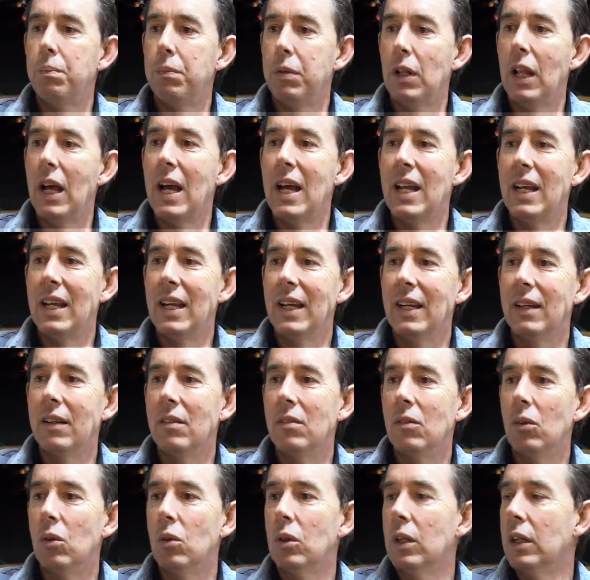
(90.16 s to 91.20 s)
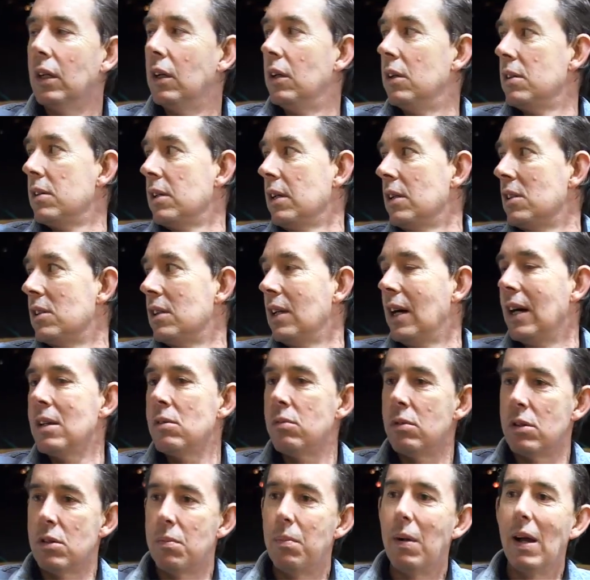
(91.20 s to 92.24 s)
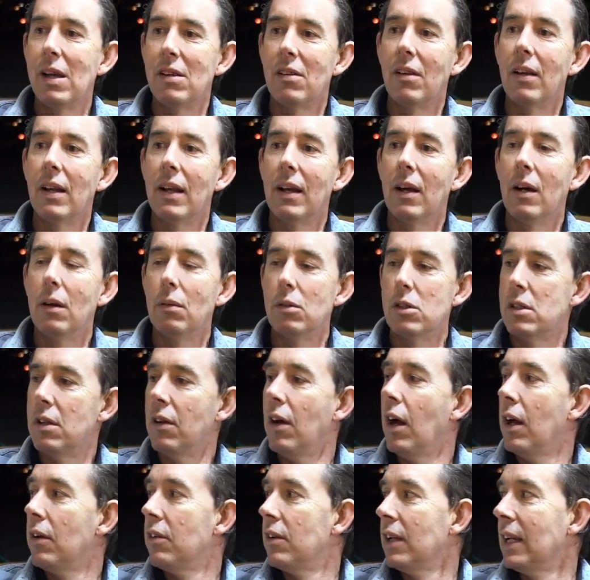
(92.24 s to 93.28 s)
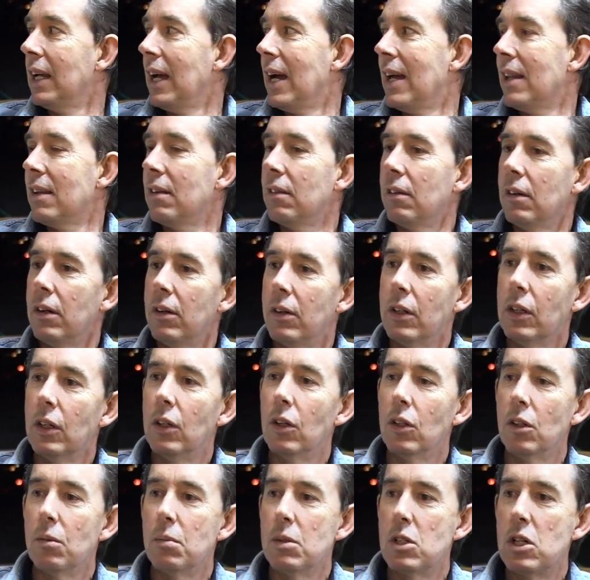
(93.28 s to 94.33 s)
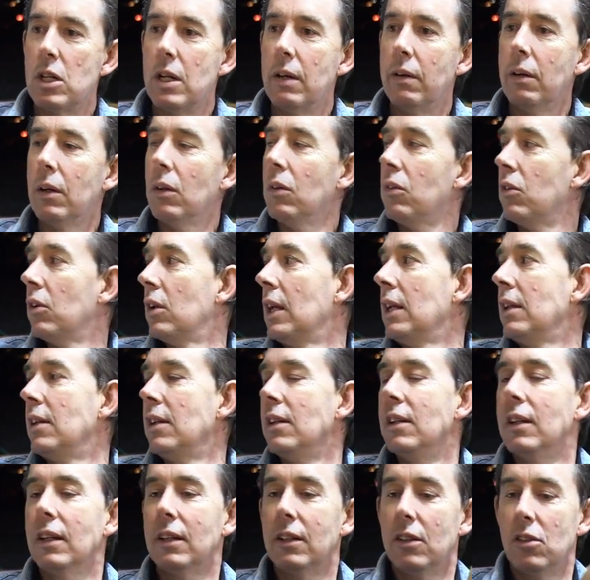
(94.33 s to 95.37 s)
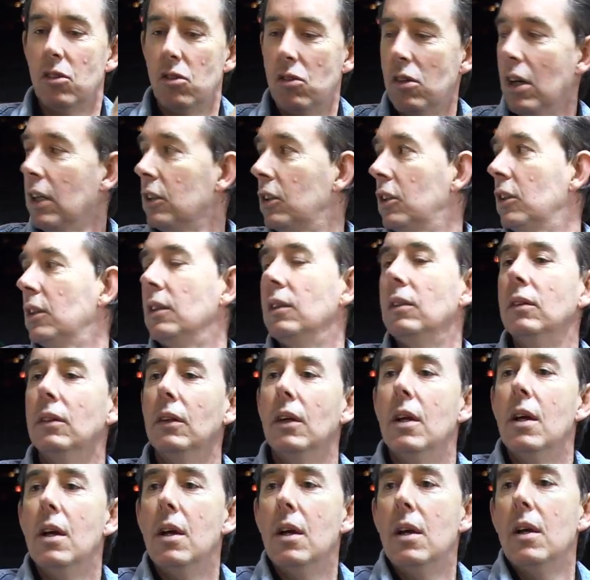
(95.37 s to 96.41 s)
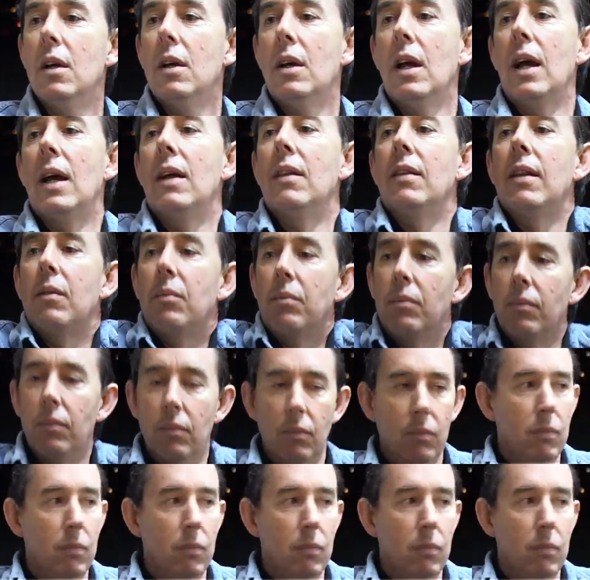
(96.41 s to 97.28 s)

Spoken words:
planning and organising stage, which basically I was the hunter-gatherer and got the materials, and he did the construction, and then